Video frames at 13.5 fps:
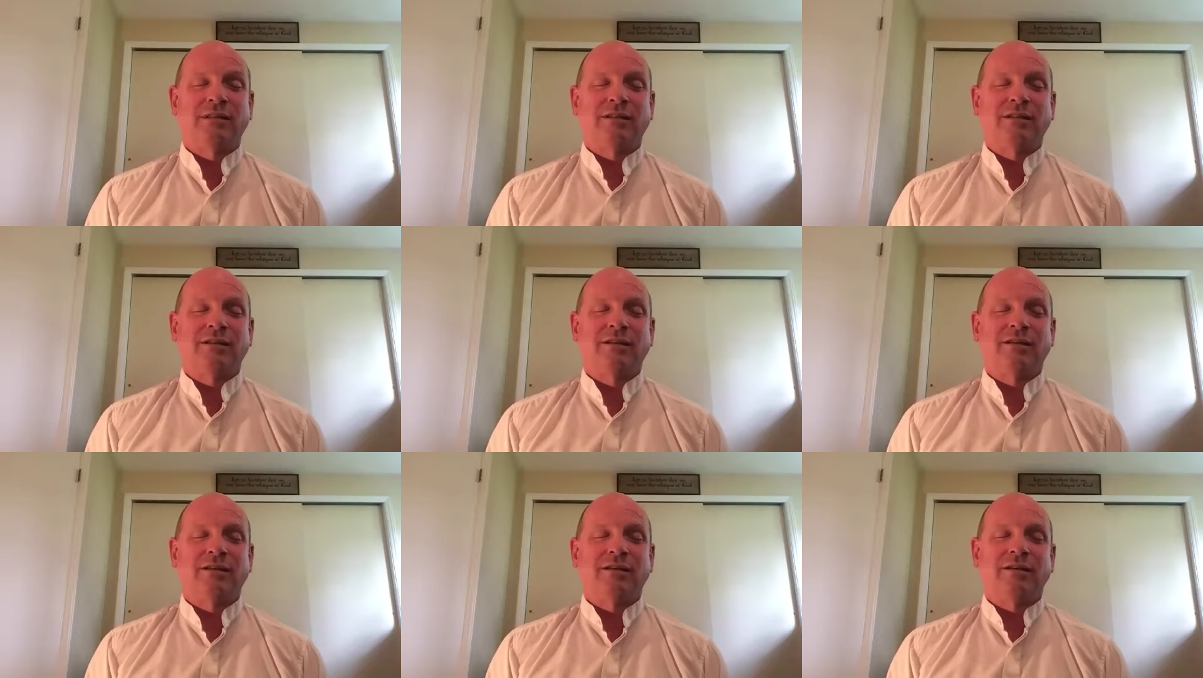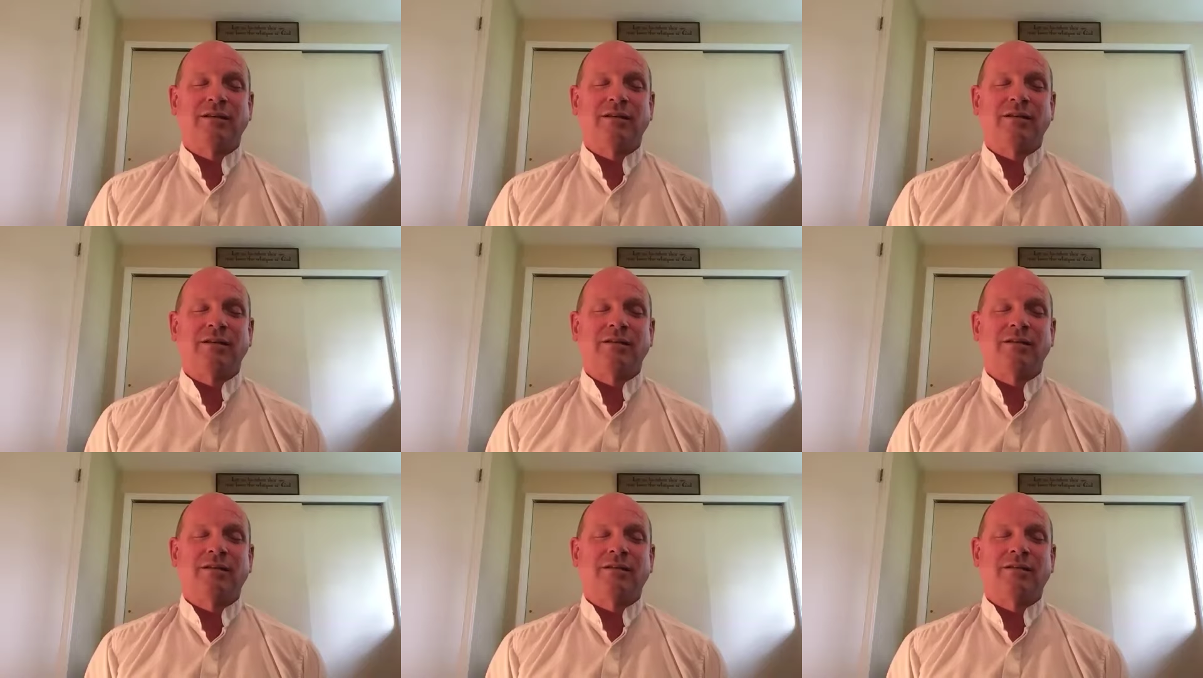
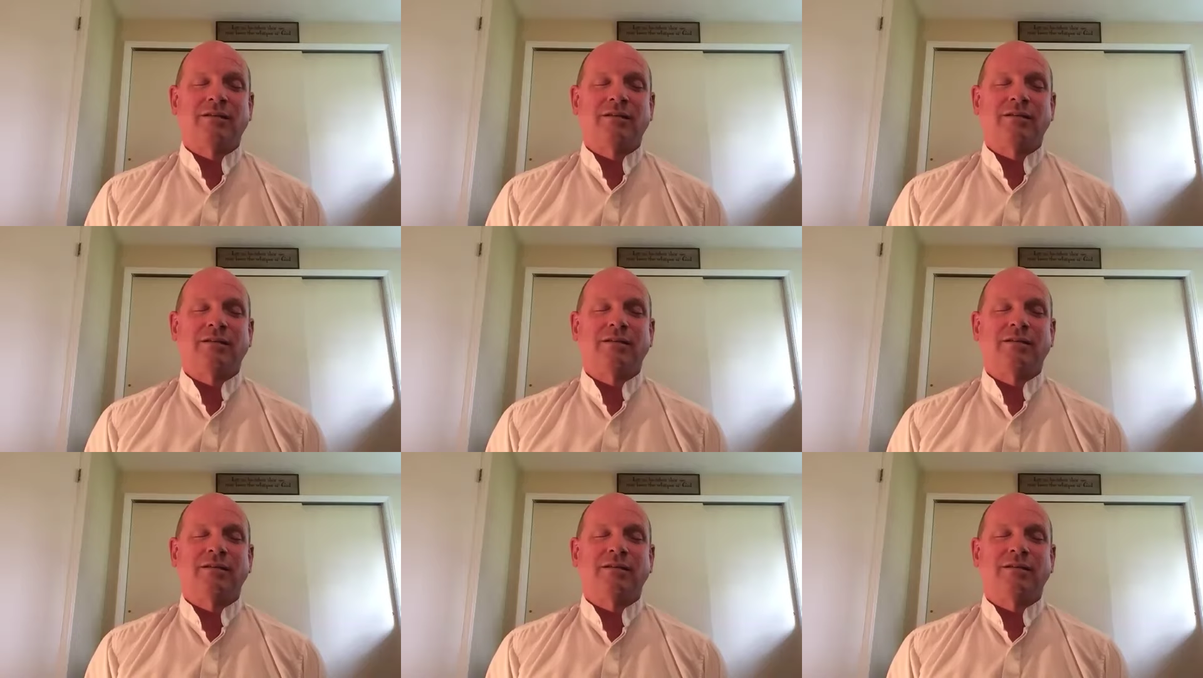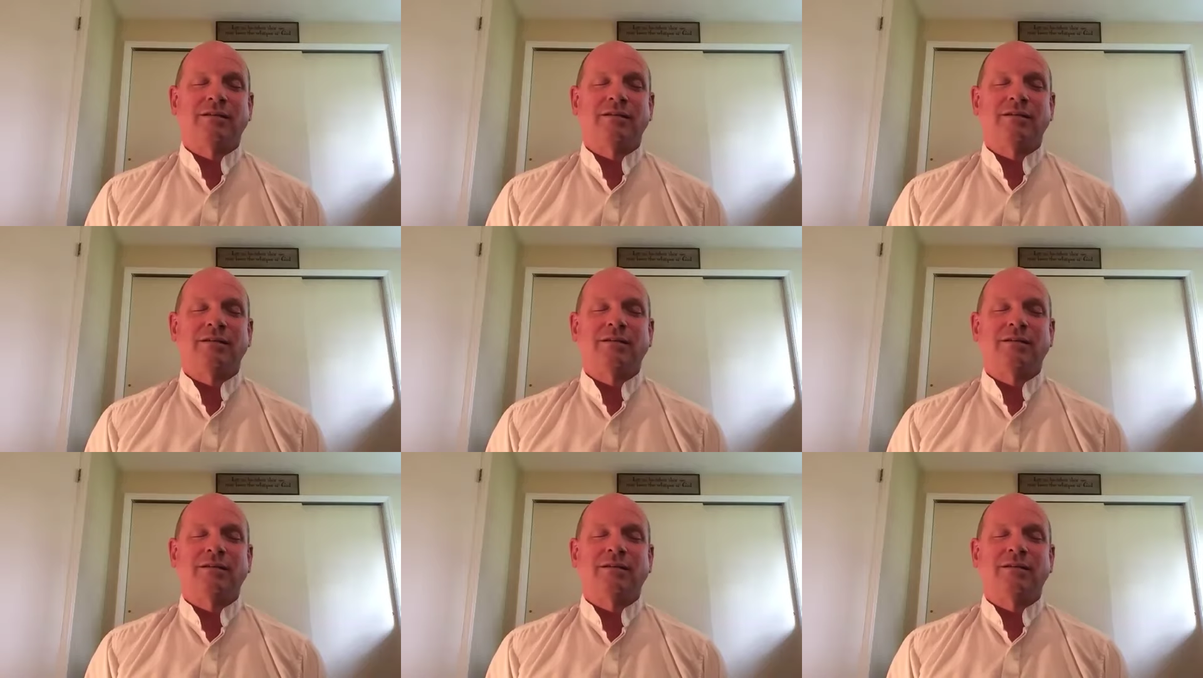
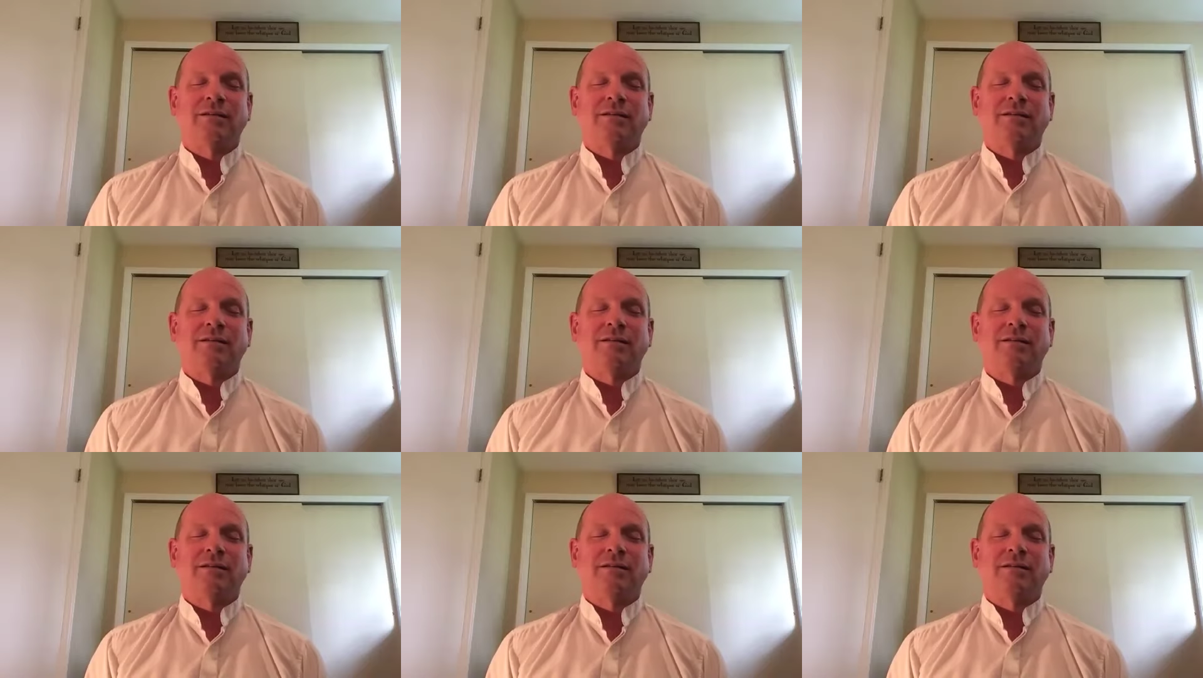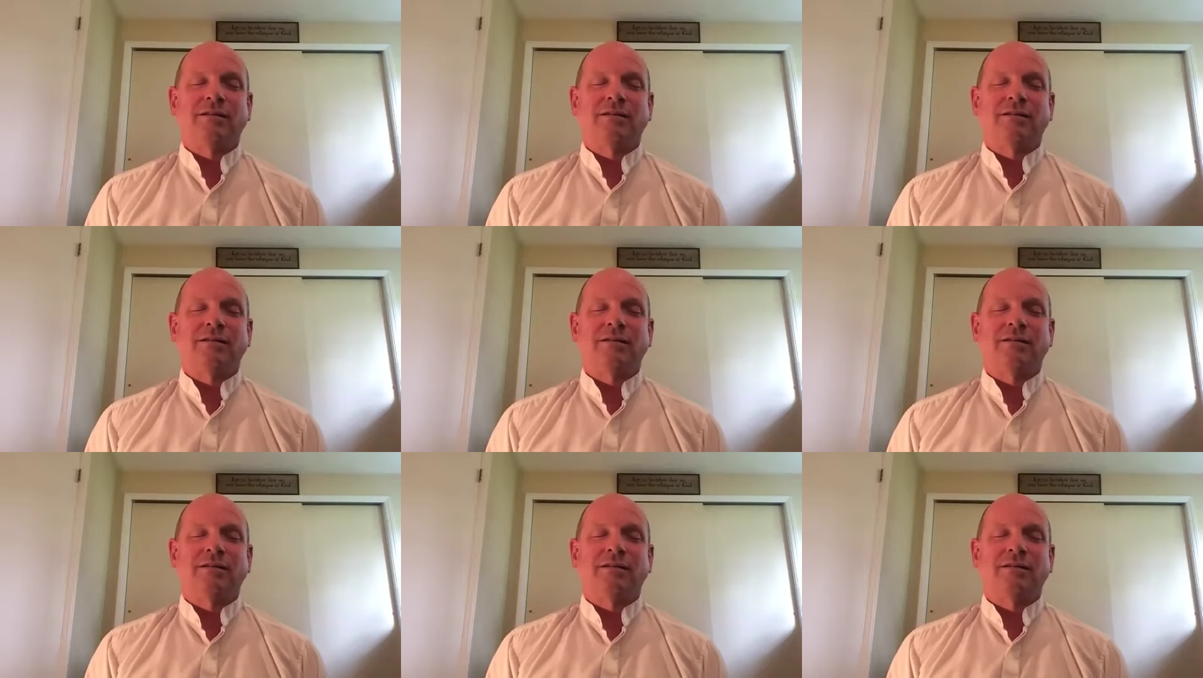[no speech]